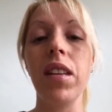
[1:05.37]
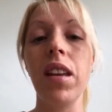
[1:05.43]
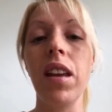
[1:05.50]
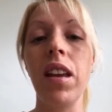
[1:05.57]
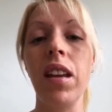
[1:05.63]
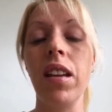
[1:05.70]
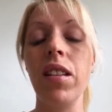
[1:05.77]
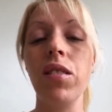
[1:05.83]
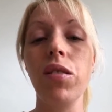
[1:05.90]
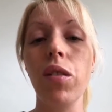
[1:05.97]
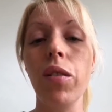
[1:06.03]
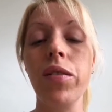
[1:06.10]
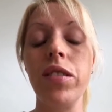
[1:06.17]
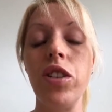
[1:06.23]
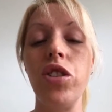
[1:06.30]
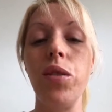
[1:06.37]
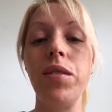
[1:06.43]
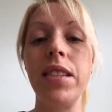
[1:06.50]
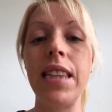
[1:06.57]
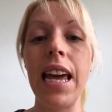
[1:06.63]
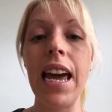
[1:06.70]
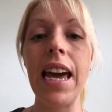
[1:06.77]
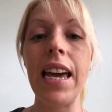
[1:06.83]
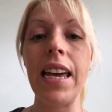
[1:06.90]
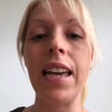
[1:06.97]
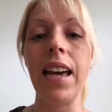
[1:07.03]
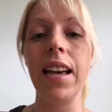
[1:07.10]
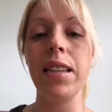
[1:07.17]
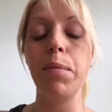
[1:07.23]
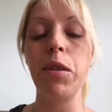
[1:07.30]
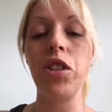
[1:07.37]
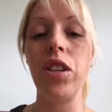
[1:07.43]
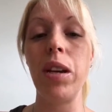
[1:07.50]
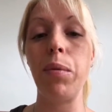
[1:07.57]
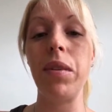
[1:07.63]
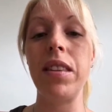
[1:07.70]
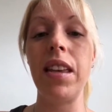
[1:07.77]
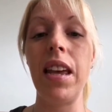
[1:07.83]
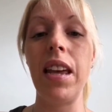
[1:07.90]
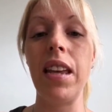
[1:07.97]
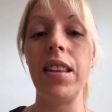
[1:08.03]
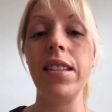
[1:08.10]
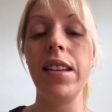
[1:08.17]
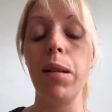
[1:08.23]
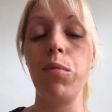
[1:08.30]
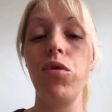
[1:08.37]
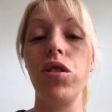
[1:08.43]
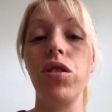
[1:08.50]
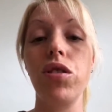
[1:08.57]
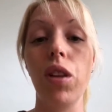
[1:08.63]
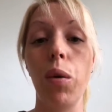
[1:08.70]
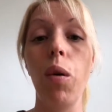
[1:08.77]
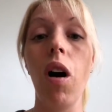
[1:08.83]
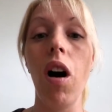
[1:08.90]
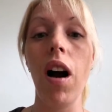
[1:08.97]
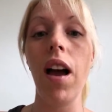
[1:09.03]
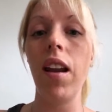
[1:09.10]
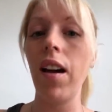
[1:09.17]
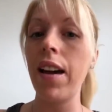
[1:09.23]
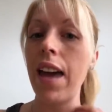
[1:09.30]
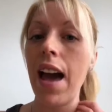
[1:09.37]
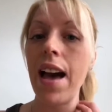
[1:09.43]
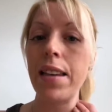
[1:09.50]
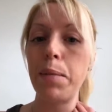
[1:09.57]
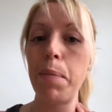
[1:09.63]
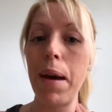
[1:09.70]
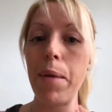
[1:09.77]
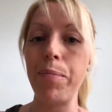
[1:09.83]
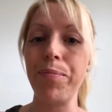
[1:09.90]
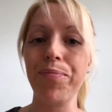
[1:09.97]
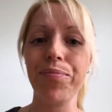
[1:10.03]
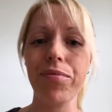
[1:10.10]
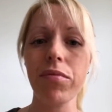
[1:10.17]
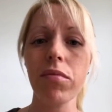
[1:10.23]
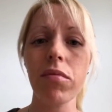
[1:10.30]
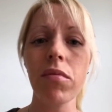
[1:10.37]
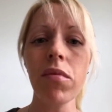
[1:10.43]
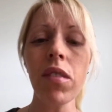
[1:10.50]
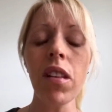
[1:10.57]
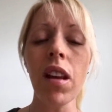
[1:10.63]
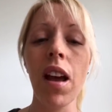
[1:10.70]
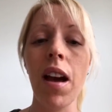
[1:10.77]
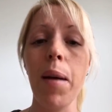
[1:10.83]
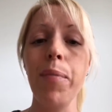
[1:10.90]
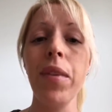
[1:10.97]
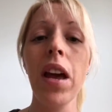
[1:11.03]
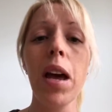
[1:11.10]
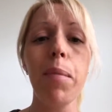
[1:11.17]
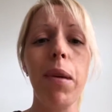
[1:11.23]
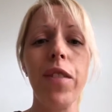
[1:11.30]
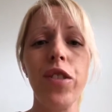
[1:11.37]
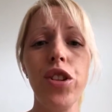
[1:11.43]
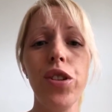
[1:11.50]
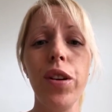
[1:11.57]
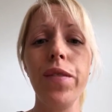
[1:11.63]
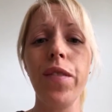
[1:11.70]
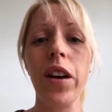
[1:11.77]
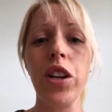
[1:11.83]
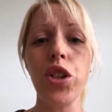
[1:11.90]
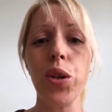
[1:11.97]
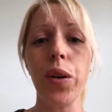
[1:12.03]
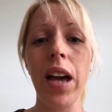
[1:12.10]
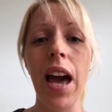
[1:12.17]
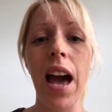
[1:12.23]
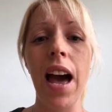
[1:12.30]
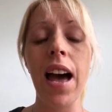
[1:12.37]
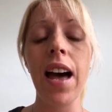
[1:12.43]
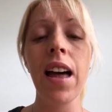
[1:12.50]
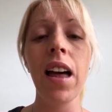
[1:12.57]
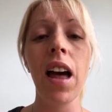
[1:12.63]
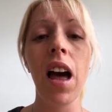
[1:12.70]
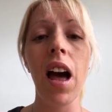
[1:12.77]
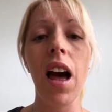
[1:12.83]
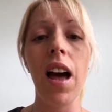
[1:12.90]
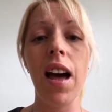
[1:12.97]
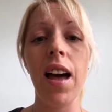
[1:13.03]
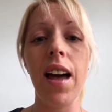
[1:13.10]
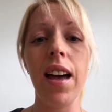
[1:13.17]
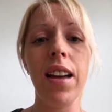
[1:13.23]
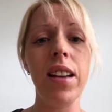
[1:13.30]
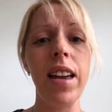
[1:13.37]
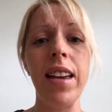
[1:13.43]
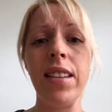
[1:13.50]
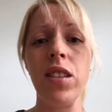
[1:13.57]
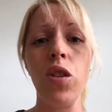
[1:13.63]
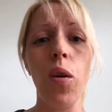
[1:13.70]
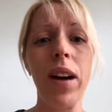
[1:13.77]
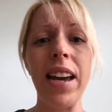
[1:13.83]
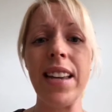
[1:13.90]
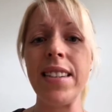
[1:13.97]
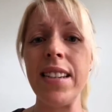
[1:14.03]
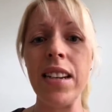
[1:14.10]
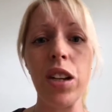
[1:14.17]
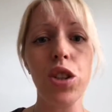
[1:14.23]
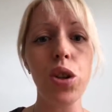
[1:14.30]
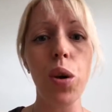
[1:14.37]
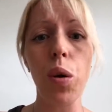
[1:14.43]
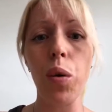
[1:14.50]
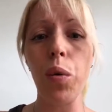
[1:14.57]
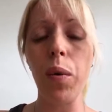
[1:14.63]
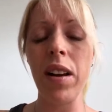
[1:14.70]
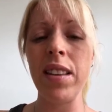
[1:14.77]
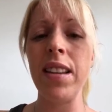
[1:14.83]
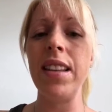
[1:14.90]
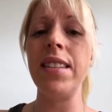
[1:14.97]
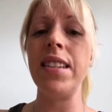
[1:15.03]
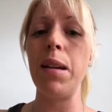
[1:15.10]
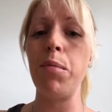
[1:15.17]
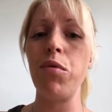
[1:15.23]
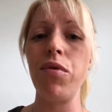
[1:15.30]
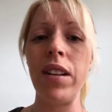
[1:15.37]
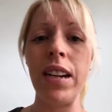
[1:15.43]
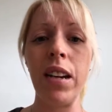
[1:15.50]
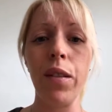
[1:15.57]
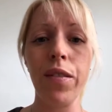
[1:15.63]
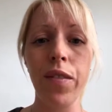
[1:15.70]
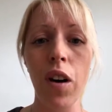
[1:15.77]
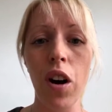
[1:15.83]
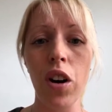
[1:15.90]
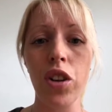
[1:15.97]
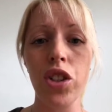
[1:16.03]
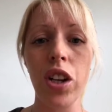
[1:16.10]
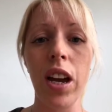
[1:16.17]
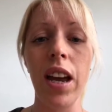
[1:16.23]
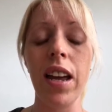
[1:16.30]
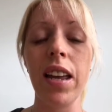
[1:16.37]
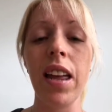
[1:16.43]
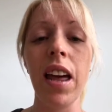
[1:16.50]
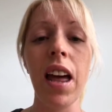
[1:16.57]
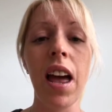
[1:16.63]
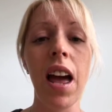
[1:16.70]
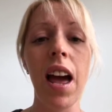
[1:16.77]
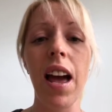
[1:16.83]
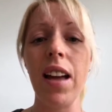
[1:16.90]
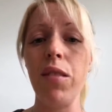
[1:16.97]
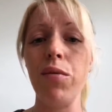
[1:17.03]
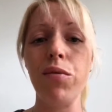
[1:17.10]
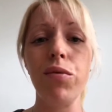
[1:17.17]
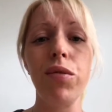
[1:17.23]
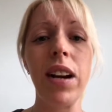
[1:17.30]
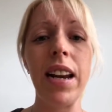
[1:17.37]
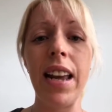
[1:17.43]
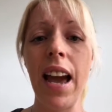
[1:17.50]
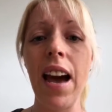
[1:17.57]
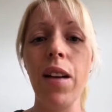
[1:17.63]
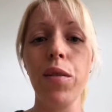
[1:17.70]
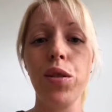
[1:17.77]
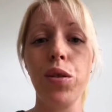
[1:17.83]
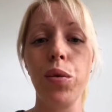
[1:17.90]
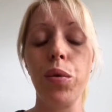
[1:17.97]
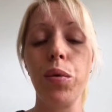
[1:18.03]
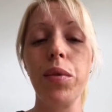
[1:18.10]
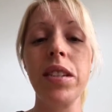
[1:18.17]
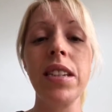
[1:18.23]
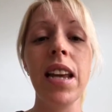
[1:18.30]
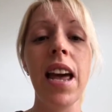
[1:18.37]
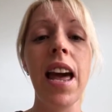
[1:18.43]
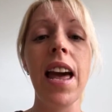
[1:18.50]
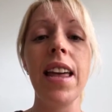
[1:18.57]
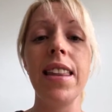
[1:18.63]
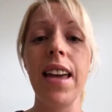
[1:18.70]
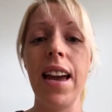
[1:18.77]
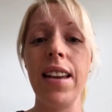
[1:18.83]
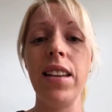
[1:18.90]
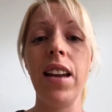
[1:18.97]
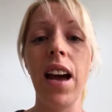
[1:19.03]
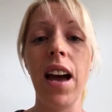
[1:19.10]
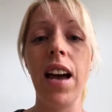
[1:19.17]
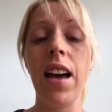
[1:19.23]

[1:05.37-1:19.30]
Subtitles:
It's obviously due to the heat, especially with the temperatures so high like it has been. But if you do find your cat is not eating at all and seems really lethargic and really out of sorts, then